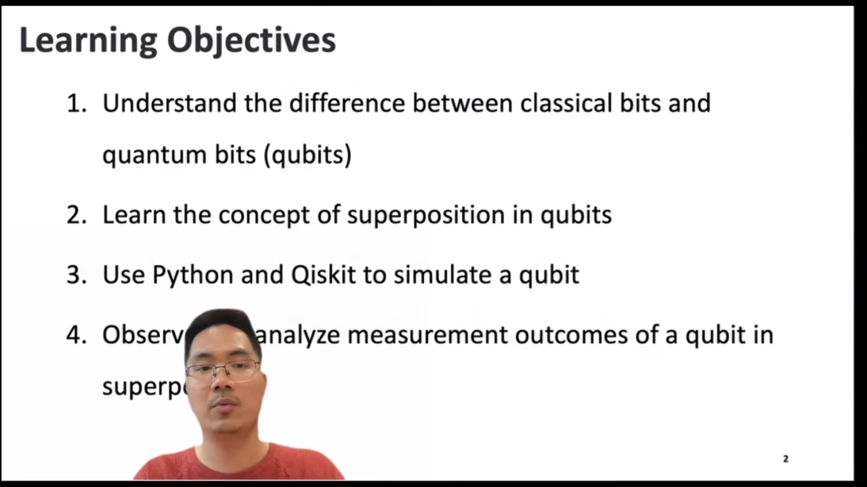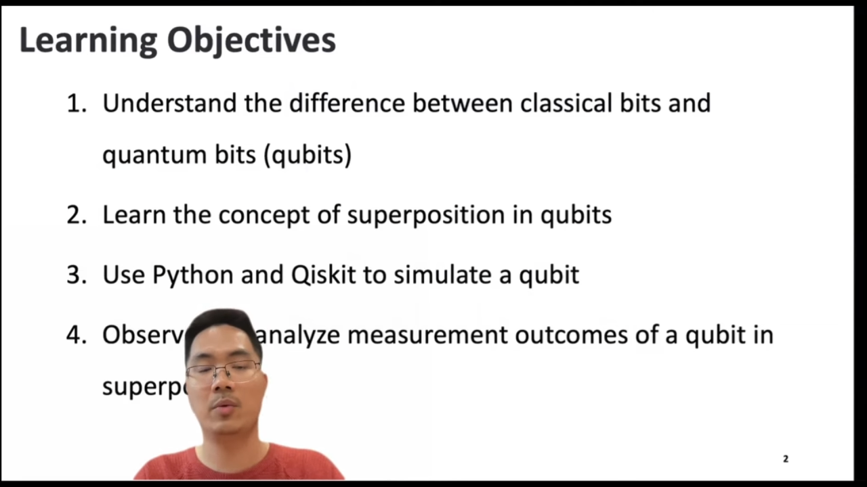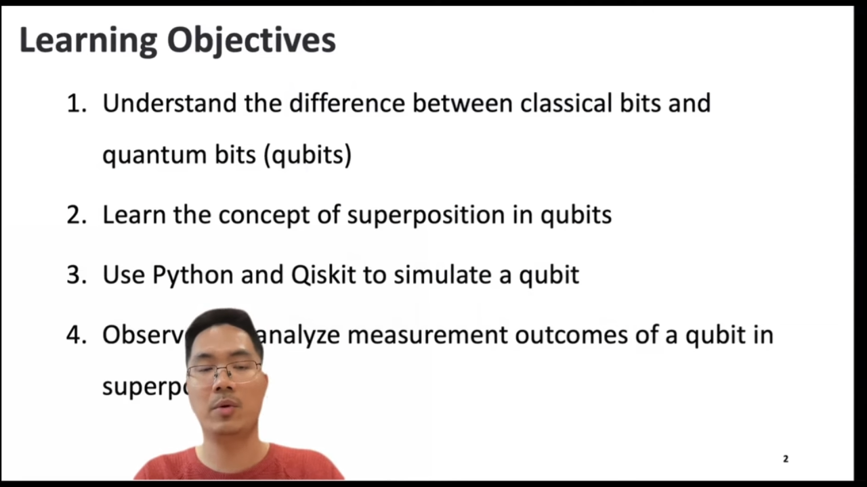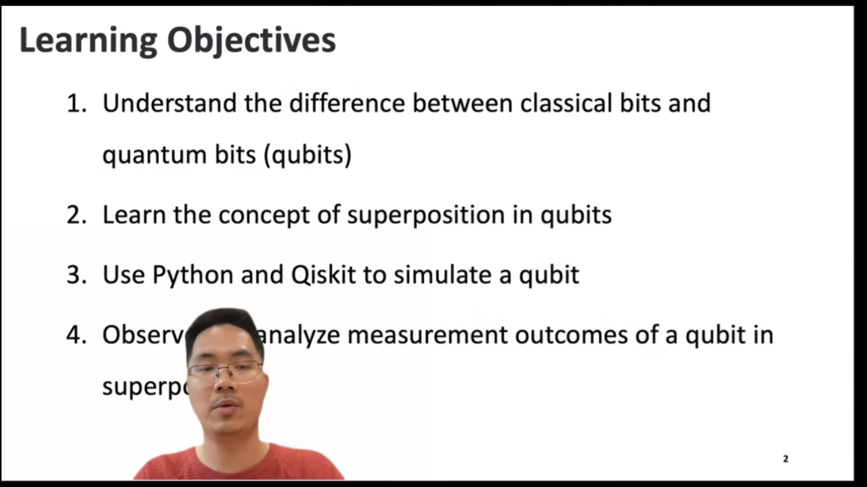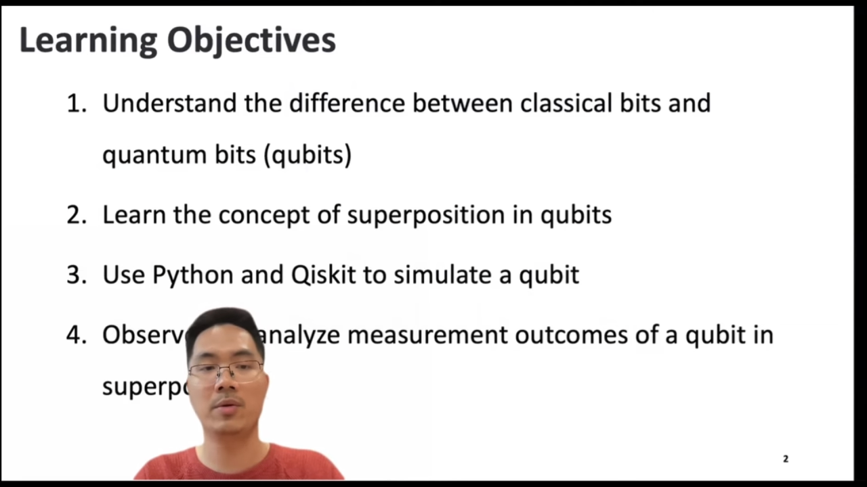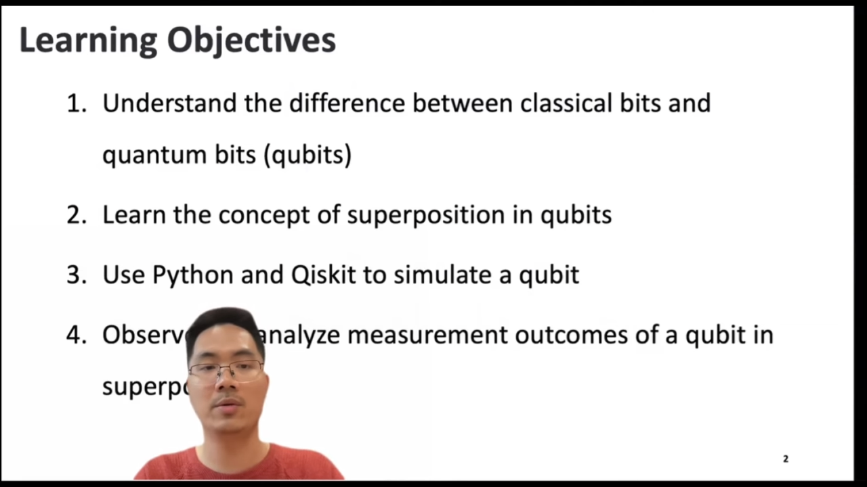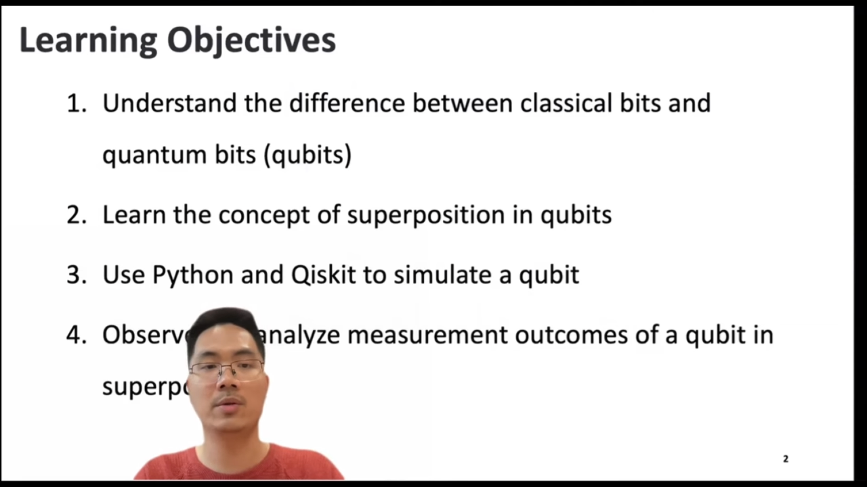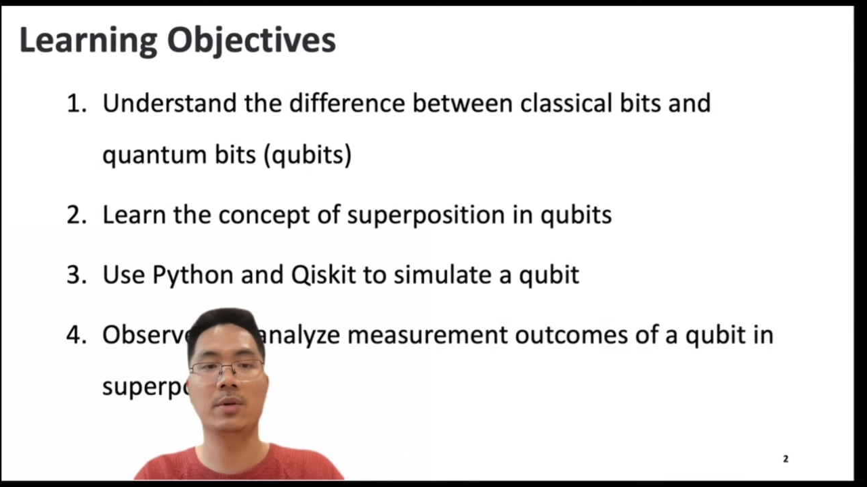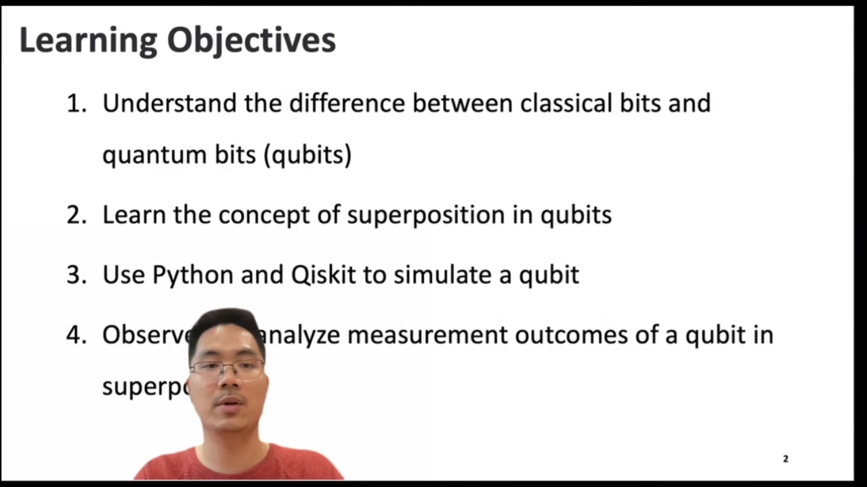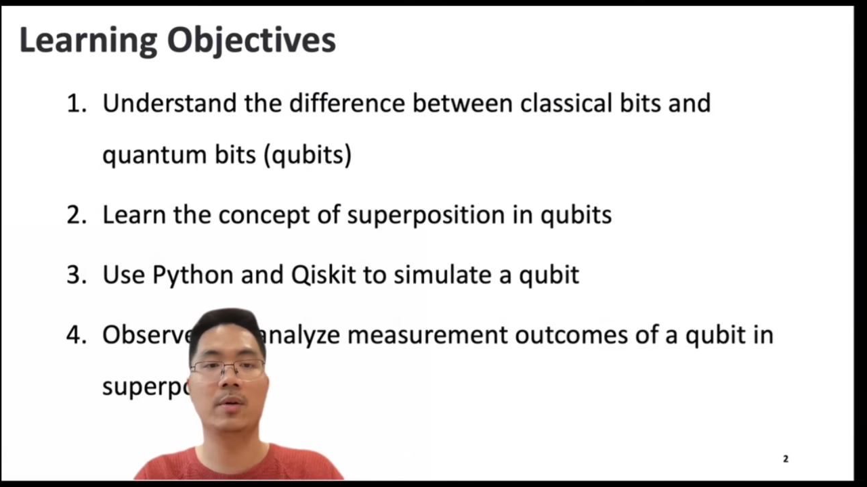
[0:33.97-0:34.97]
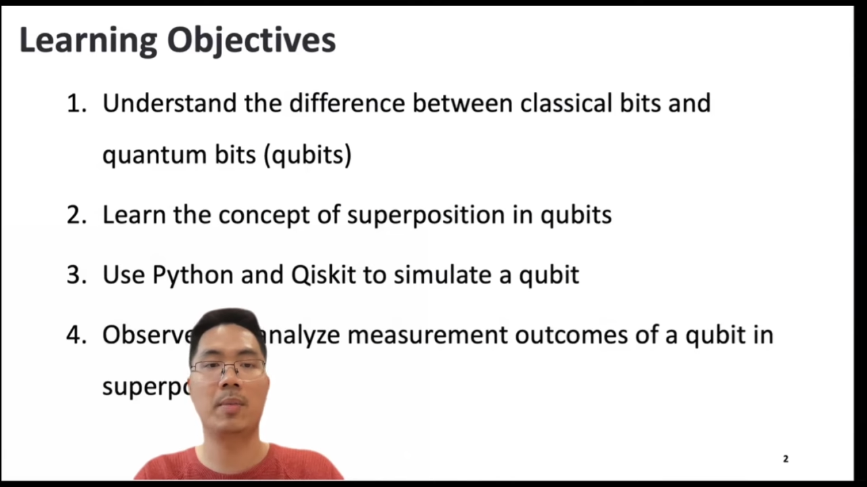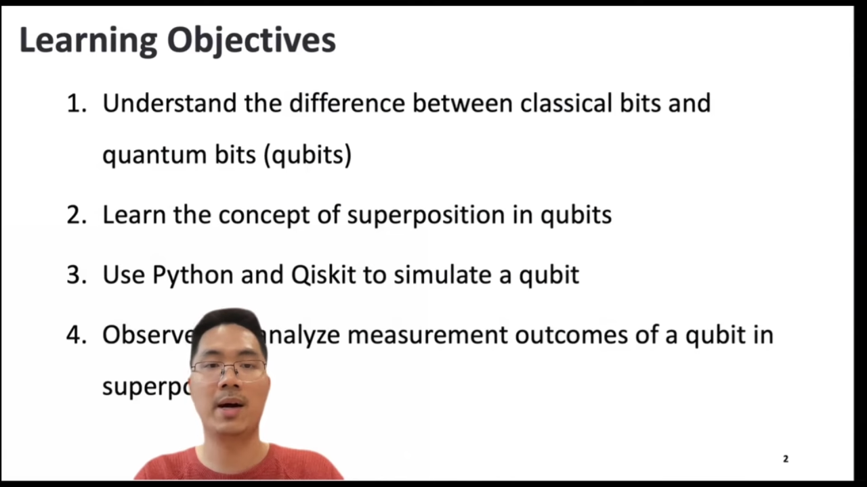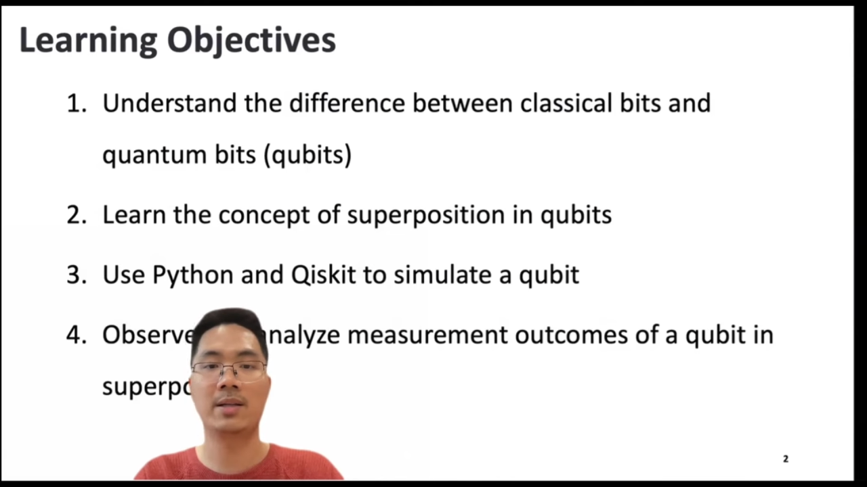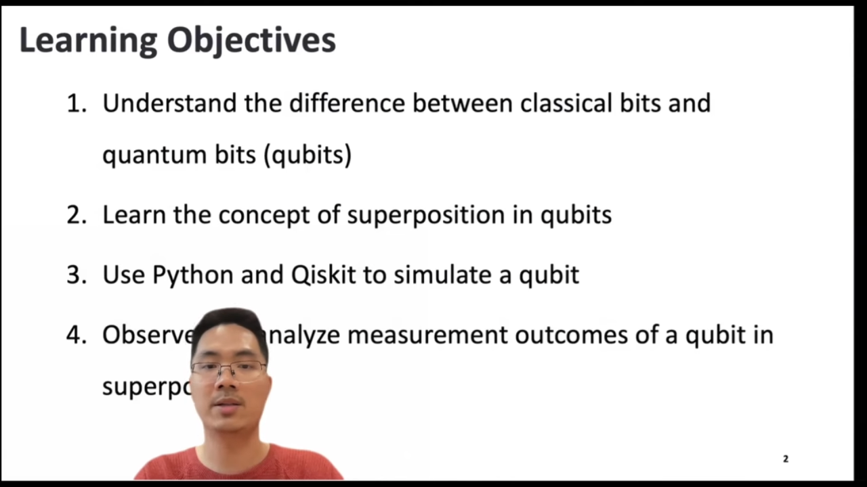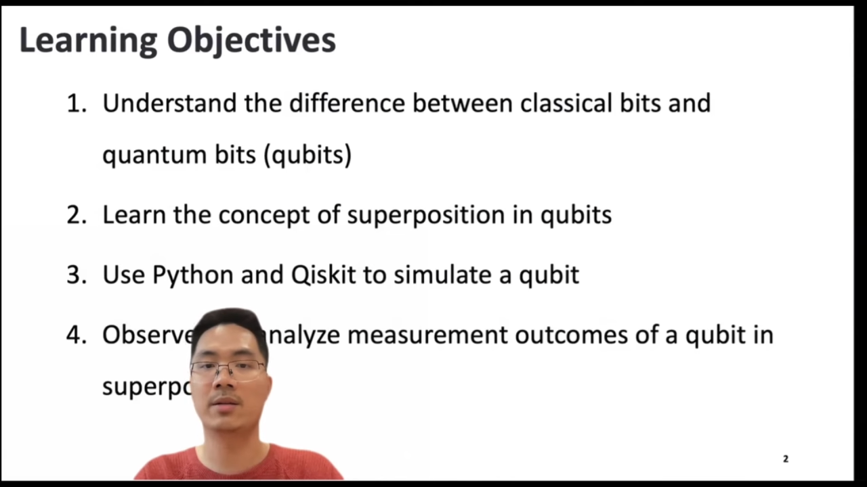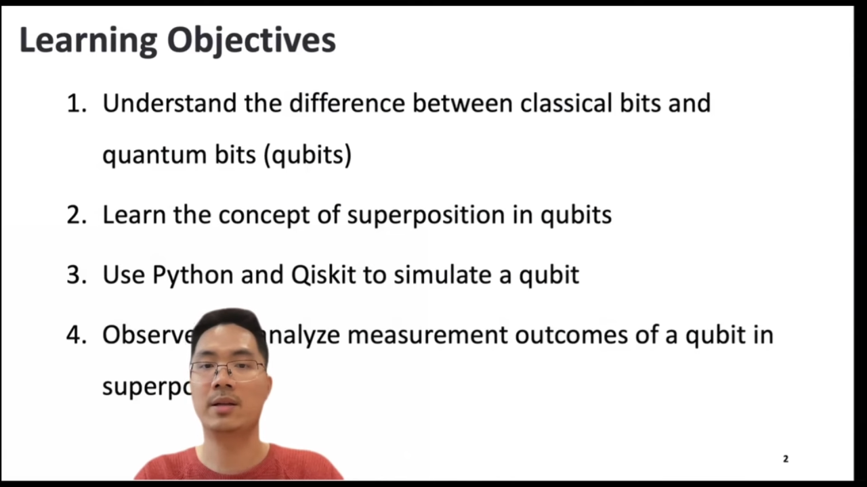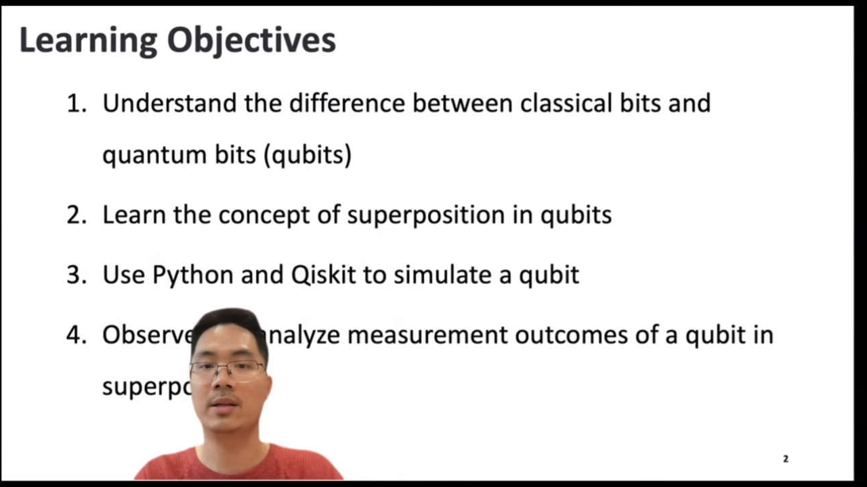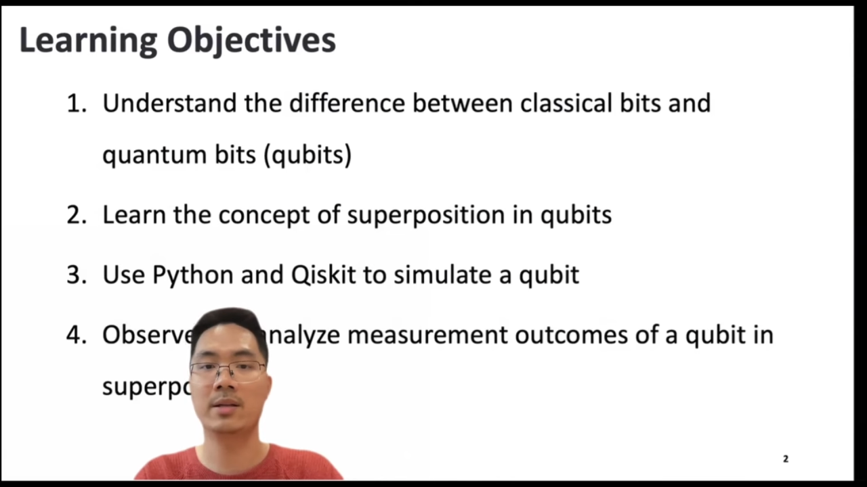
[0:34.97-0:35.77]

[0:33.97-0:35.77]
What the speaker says: We will use Python